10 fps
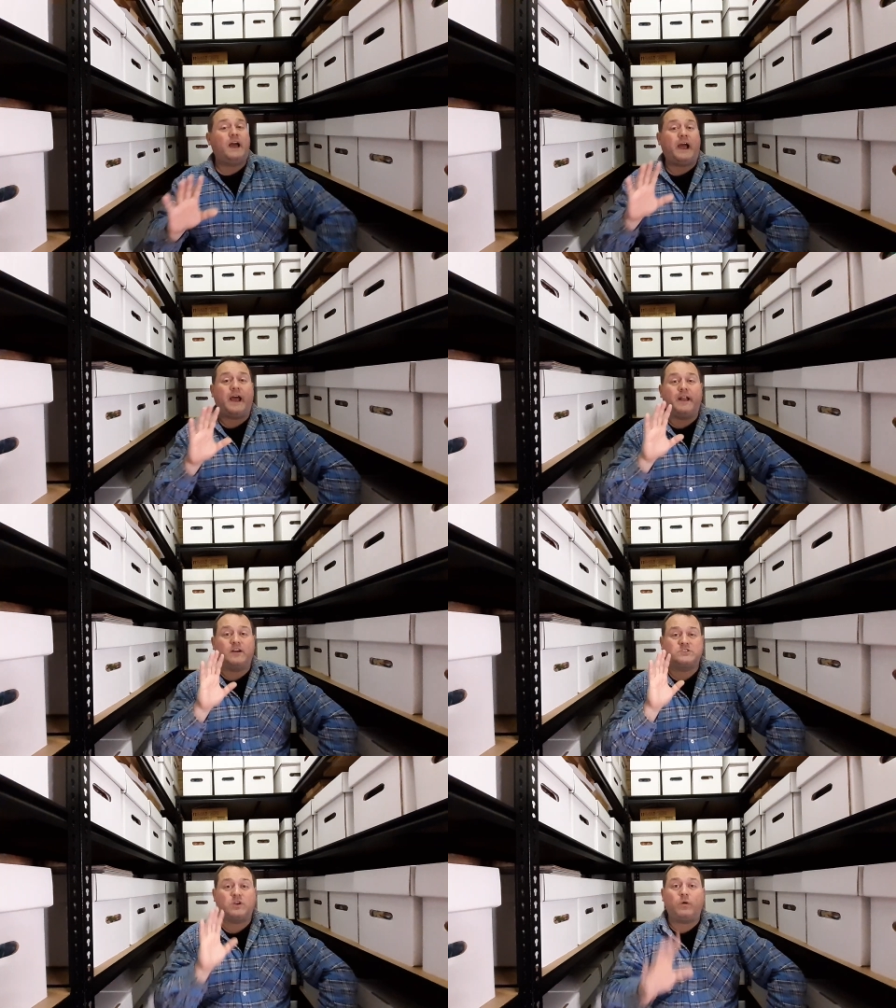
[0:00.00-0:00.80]
and I
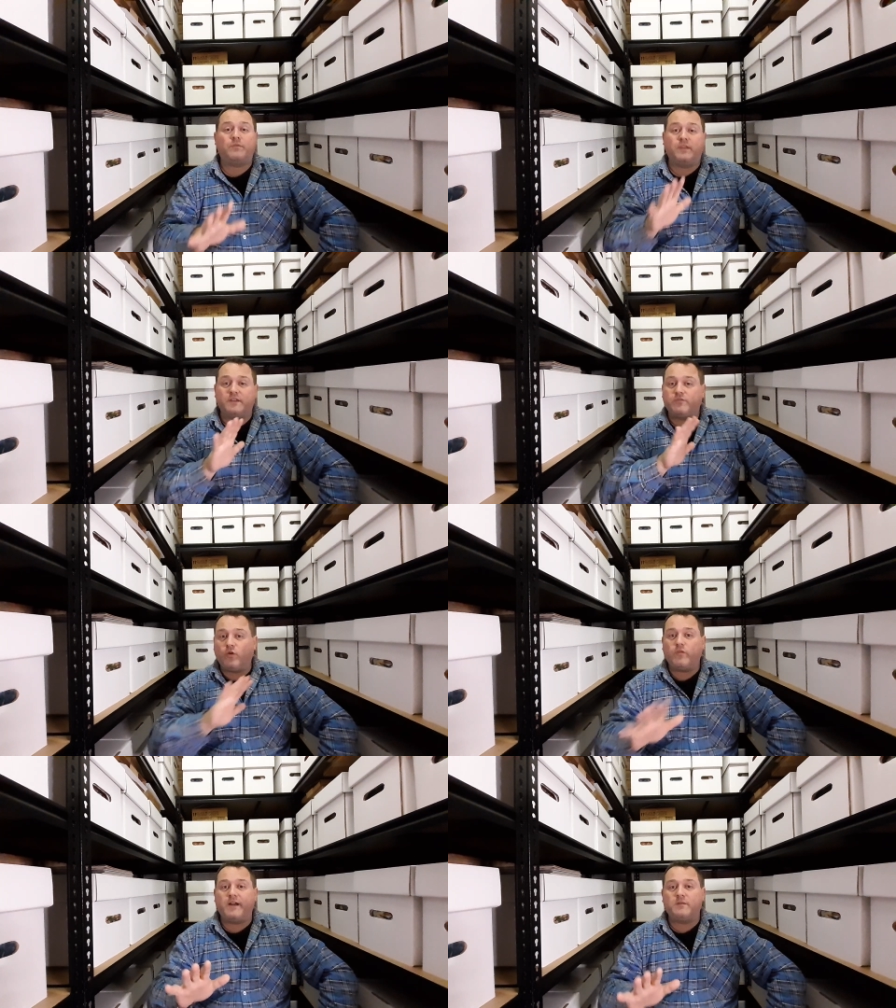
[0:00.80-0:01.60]
show off these
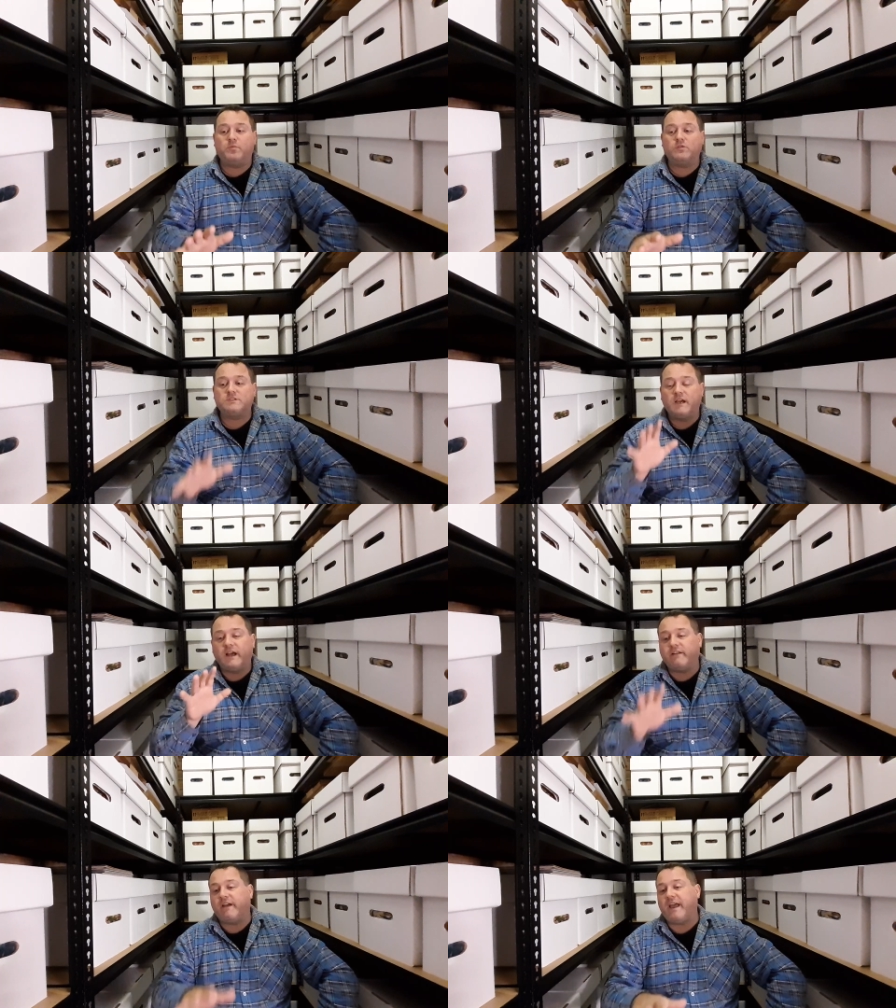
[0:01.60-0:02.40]
4 random books,
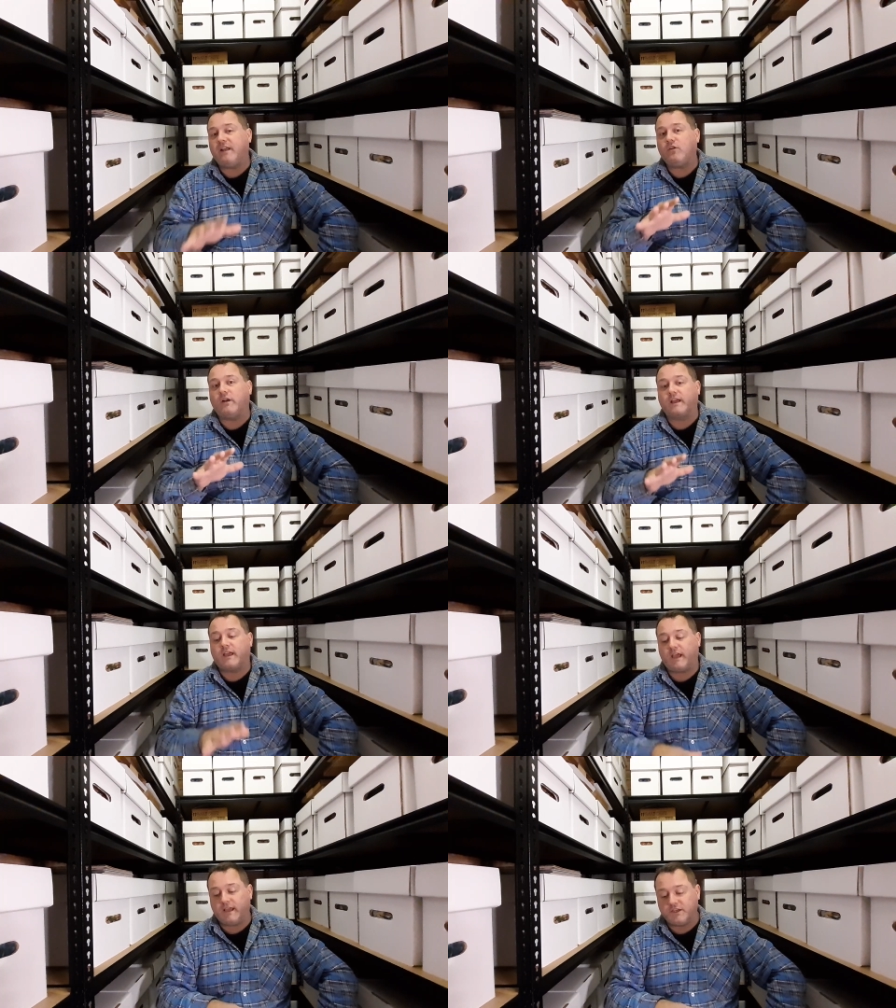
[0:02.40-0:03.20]
and I end on a
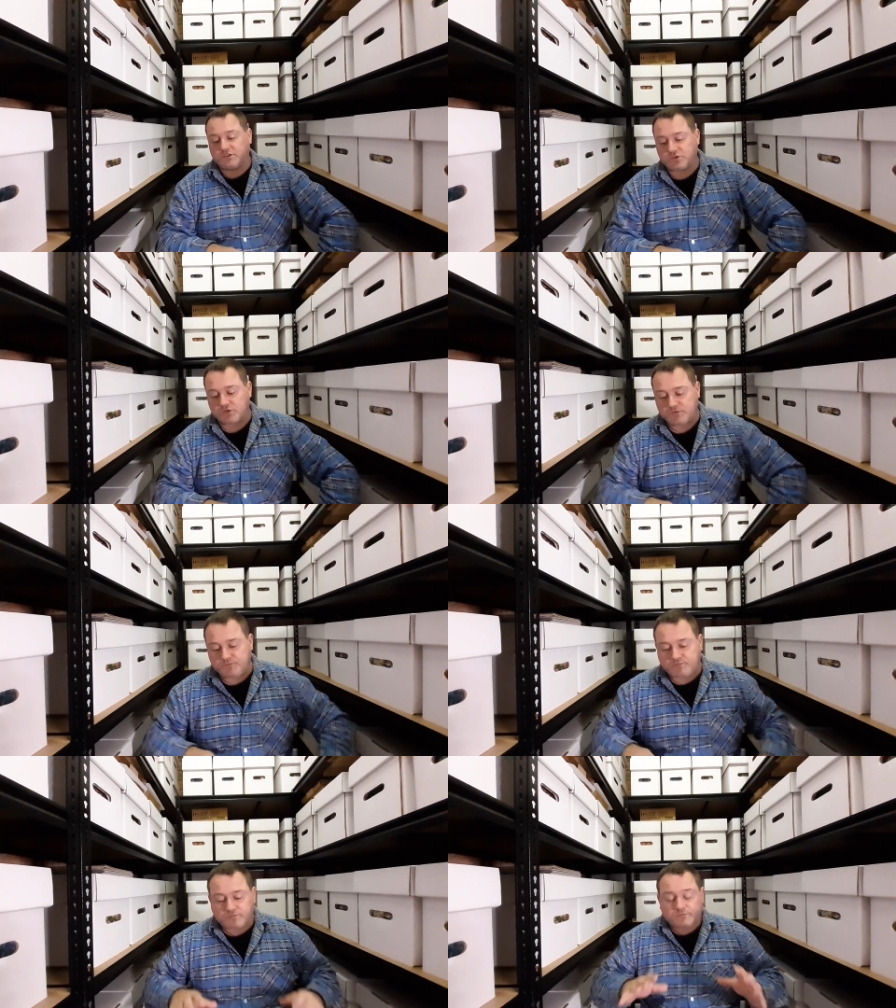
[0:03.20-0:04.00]
key issue.
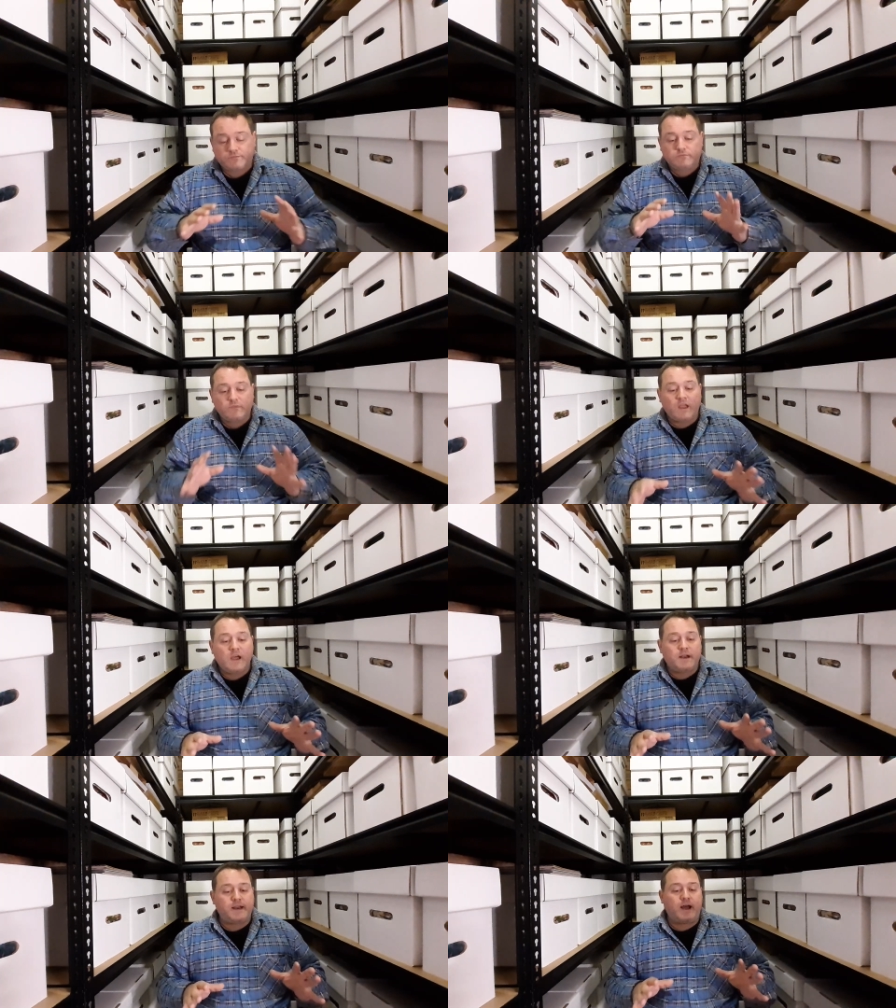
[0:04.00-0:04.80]

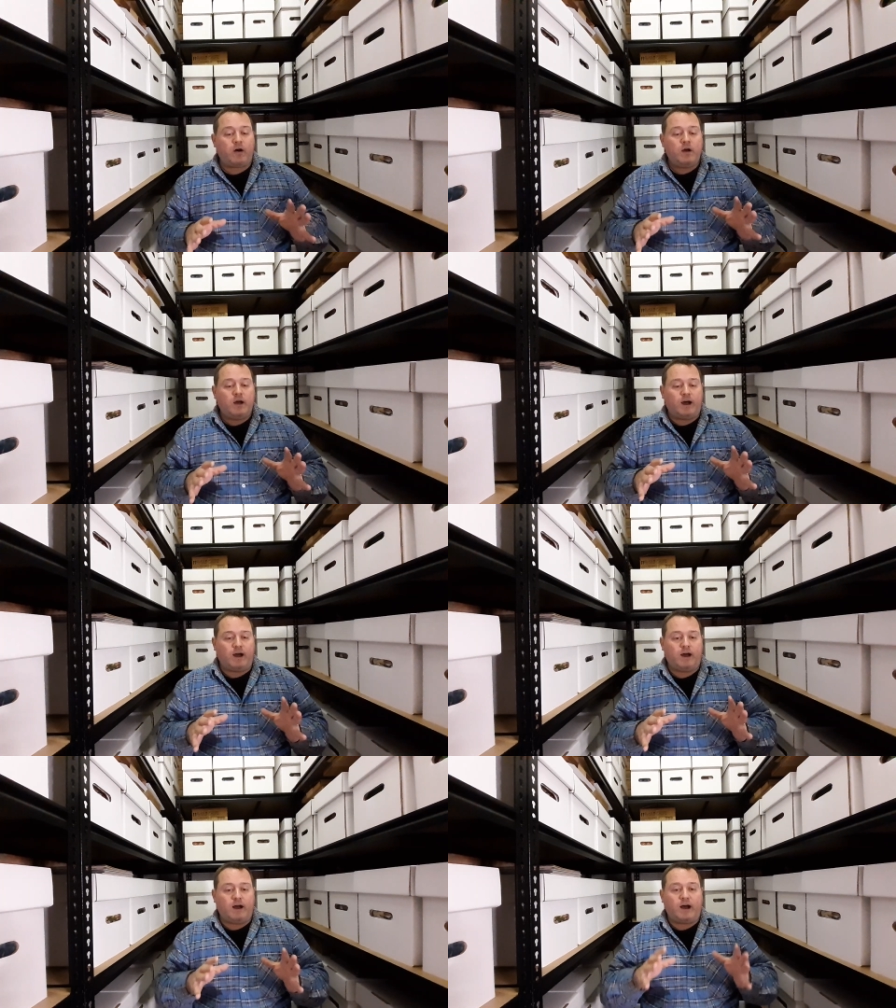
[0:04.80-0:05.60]
Now,
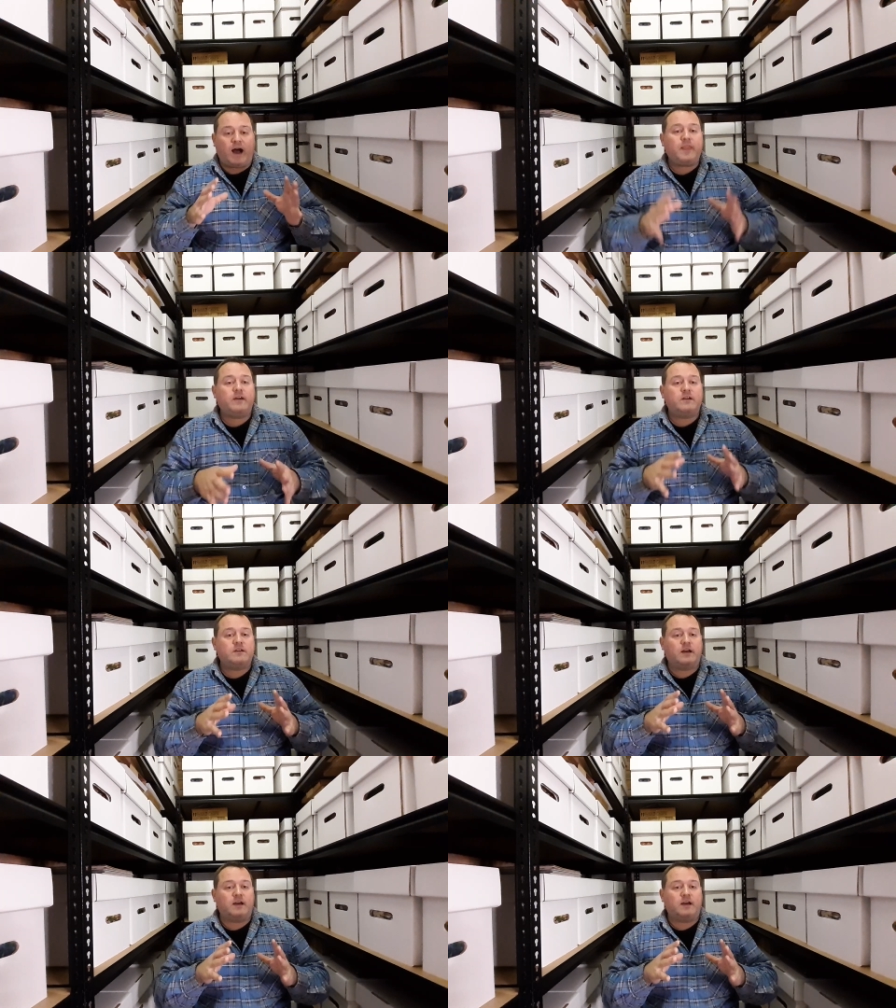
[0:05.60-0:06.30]
other